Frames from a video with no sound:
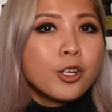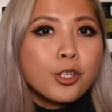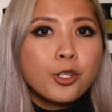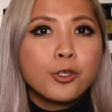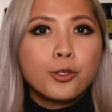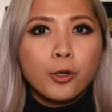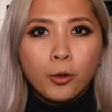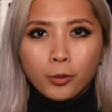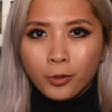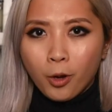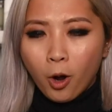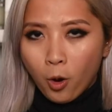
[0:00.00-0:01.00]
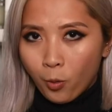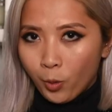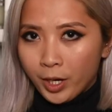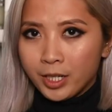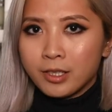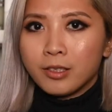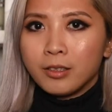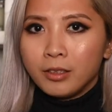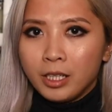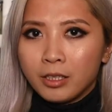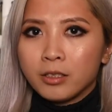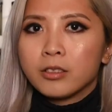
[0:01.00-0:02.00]
You don't always
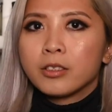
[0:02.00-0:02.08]
need